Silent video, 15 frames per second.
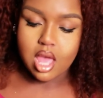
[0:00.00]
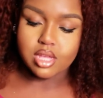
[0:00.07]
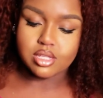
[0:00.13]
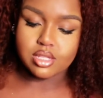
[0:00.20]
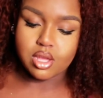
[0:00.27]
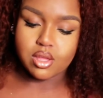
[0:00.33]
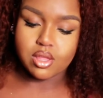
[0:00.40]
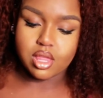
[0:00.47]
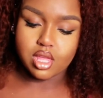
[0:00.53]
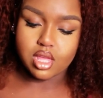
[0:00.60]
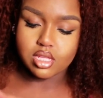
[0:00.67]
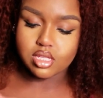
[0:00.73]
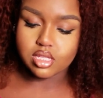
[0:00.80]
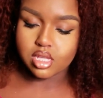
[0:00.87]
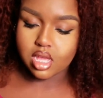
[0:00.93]
So
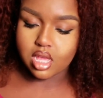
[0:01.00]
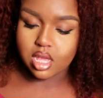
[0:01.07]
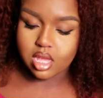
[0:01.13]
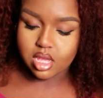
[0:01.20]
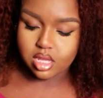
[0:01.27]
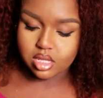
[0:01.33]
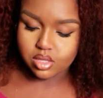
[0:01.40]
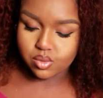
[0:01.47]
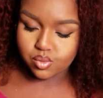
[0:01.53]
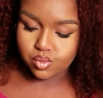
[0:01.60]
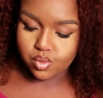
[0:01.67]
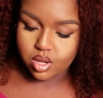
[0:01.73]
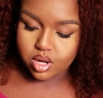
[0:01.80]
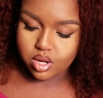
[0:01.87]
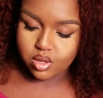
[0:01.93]
this is
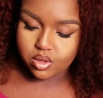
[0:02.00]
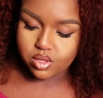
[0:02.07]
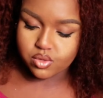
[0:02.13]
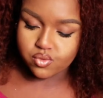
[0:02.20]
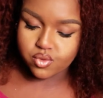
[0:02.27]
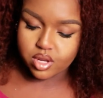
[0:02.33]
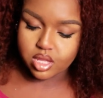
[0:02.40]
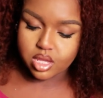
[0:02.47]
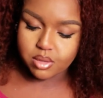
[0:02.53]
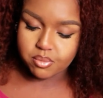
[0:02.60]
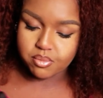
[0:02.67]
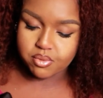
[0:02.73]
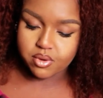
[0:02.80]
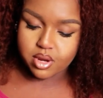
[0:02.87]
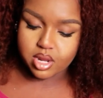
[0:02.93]
one of those really
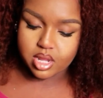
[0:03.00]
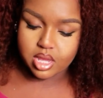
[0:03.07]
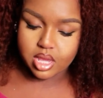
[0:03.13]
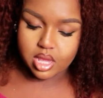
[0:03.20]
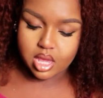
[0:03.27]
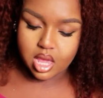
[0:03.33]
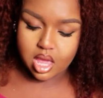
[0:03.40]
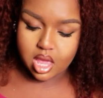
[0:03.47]
pretty